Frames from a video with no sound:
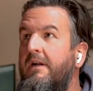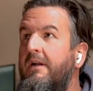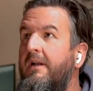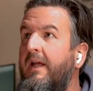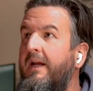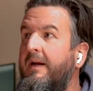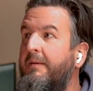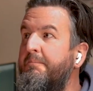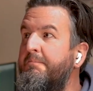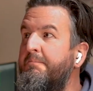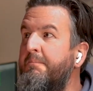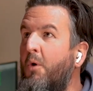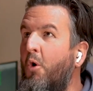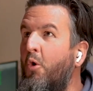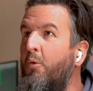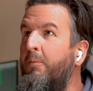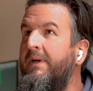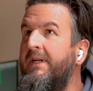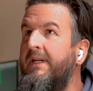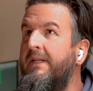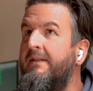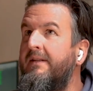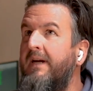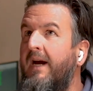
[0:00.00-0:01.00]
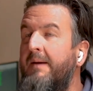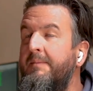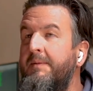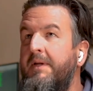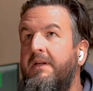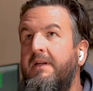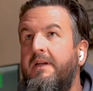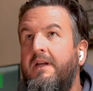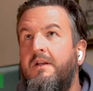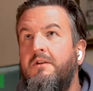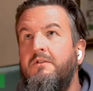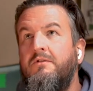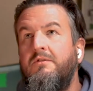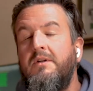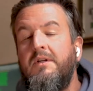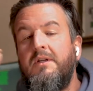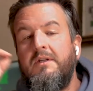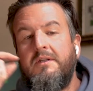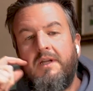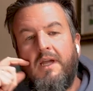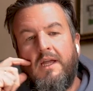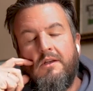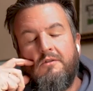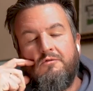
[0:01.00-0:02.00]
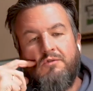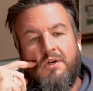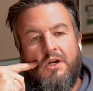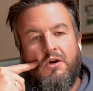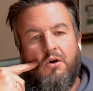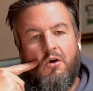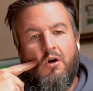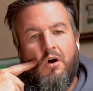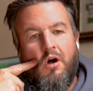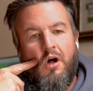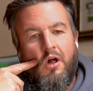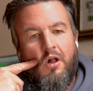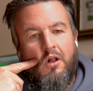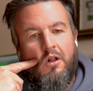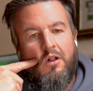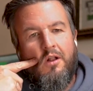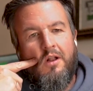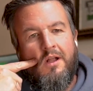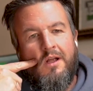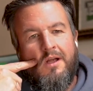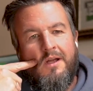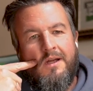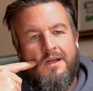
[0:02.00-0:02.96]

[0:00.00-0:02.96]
like moment in time that you can recall